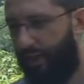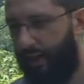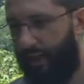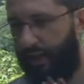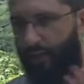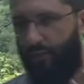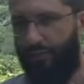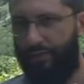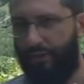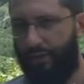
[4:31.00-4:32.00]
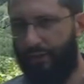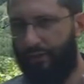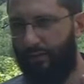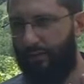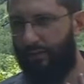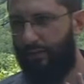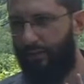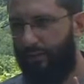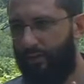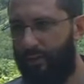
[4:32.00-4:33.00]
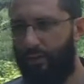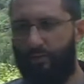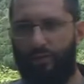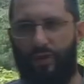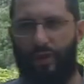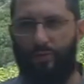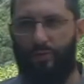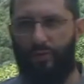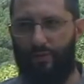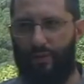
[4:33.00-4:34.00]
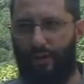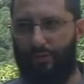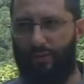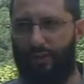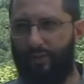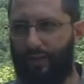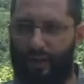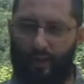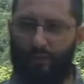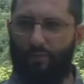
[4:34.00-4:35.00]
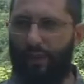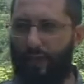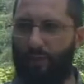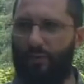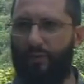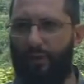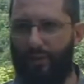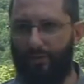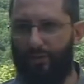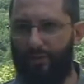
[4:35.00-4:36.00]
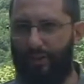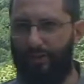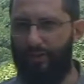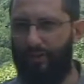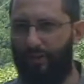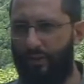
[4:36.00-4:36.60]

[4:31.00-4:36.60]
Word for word: to say, I don't want the light. Don't tell me what the Bible says. I don't care what the Bible says.